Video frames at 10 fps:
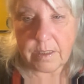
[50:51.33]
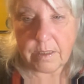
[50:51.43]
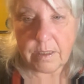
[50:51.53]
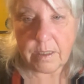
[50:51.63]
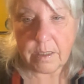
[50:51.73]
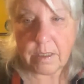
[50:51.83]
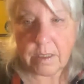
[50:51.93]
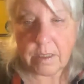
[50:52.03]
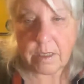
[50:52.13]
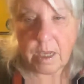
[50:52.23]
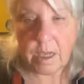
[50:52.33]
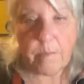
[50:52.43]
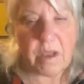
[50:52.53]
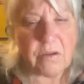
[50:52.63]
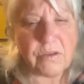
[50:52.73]
Yeah, it's
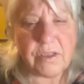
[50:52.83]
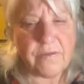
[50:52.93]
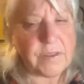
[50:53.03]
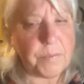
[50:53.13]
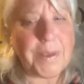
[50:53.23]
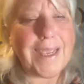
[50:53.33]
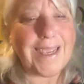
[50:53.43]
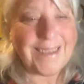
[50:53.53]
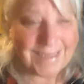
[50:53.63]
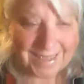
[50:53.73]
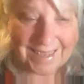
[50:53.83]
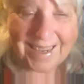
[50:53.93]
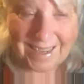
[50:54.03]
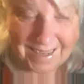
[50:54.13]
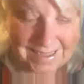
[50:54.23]
medical stuff is a
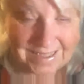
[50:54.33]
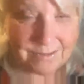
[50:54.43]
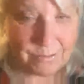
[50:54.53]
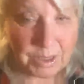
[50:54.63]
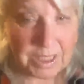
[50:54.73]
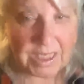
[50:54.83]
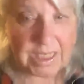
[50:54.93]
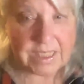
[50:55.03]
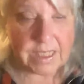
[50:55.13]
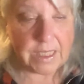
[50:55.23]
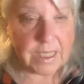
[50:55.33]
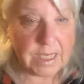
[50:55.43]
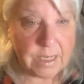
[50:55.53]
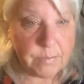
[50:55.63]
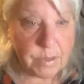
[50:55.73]
pain in the ass. It
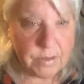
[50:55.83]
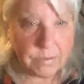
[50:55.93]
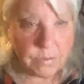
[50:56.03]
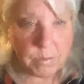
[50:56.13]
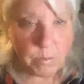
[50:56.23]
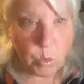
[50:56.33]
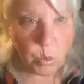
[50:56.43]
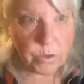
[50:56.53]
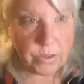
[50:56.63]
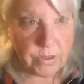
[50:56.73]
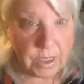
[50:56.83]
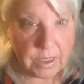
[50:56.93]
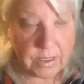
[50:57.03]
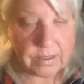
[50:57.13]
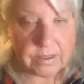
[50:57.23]
really is. And then they keep giving me
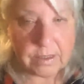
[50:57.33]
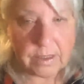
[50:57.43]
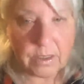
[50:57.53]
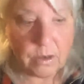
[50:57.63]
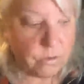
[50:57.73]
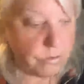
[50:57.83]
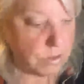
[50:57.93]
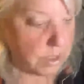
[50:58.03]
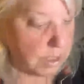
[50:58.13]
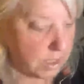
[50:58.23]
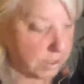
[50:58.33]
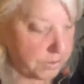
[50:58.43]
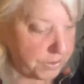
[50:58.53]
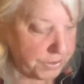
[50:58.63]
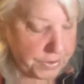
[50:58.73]
more things, you
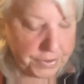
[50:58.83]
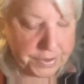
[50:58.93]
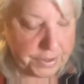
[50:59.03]
know, like,